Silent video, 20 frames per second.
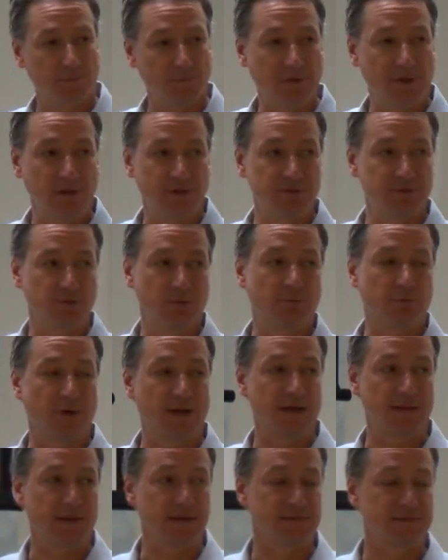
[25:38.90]
compared to a
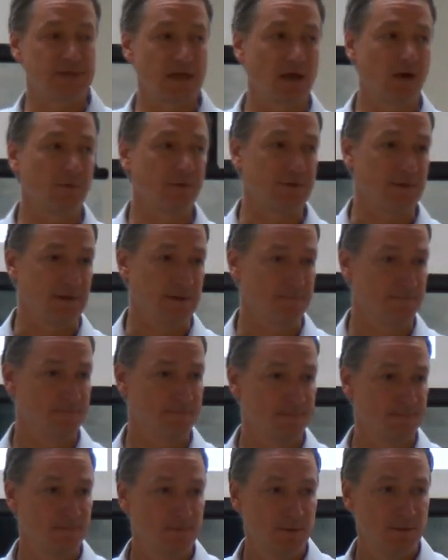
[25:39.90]
brain that is healthy.
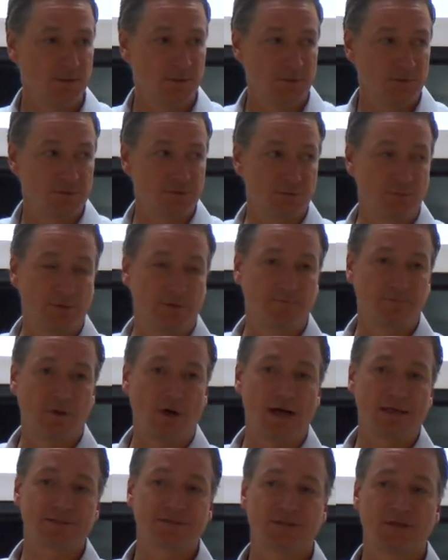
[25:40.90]
So we have
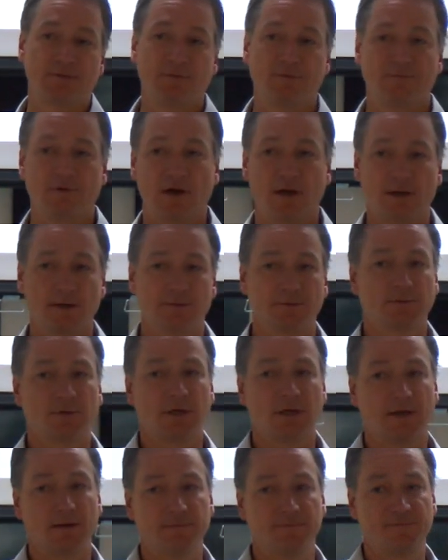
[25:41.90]
lost some of our
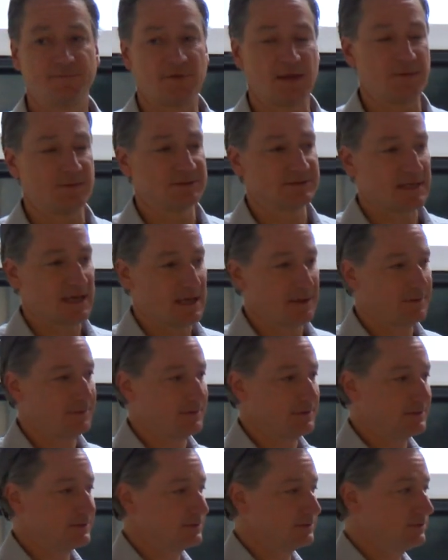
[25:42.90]
uh, famous
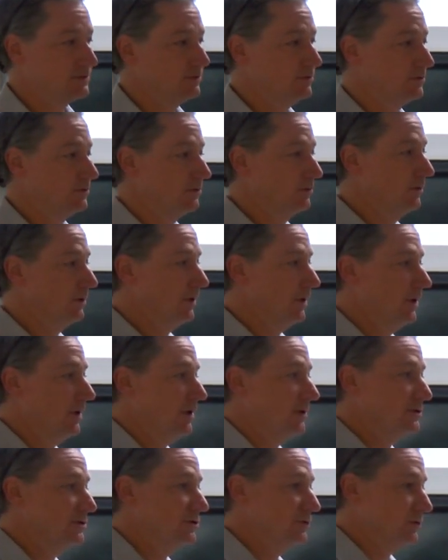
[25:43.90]
athletes to
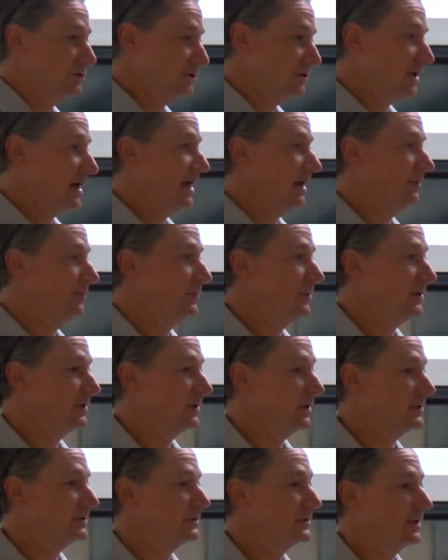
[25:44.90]
suicide
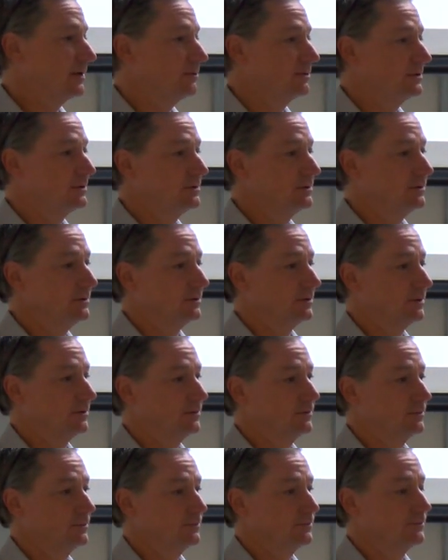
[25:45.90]
because they were, you know,
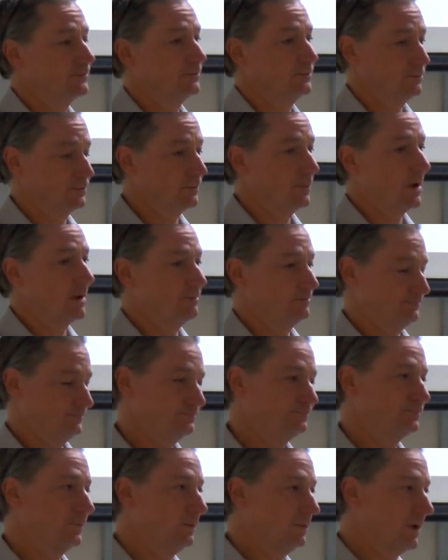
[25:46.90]

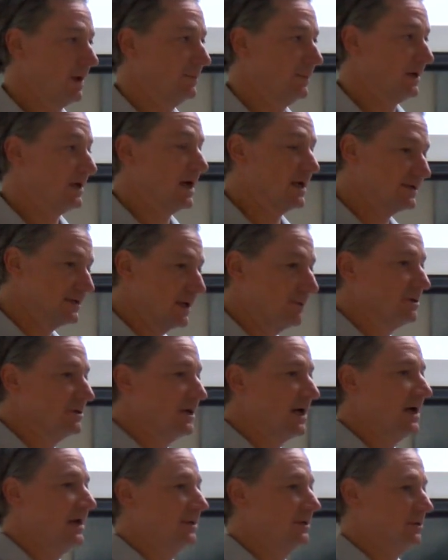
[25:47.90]
not because they were
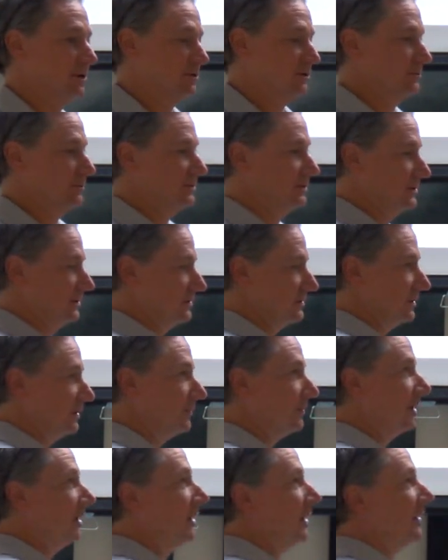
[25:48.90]
diagnosed with
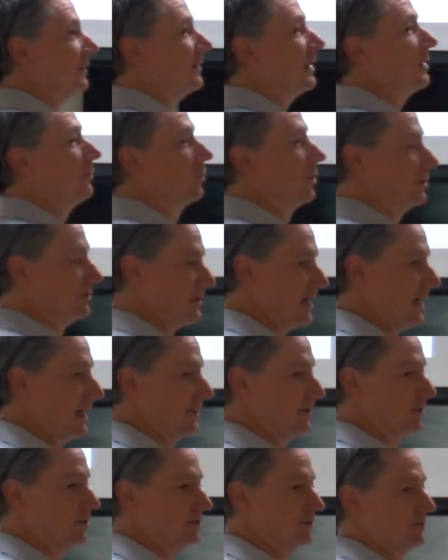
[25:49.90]
CT, but they were
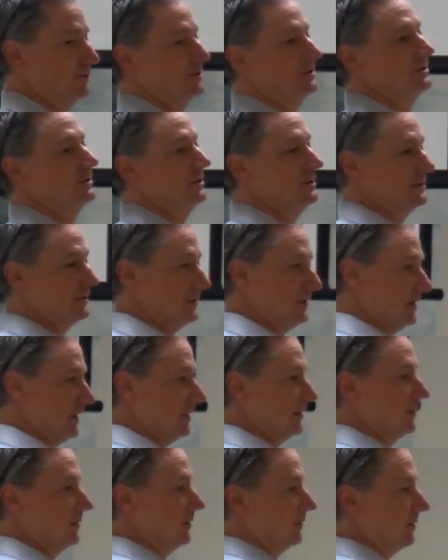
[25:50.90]
diagnosed with CT,
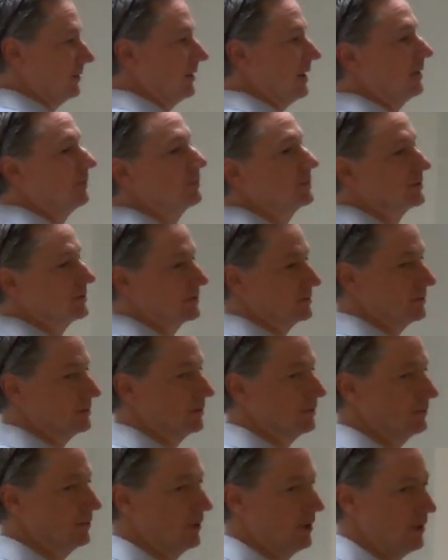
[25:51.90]
and that was, you
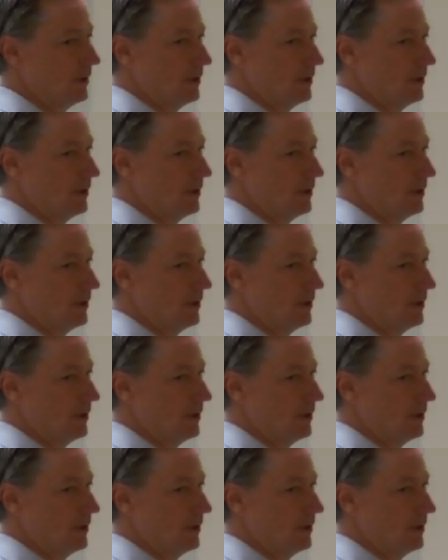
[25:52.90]
know,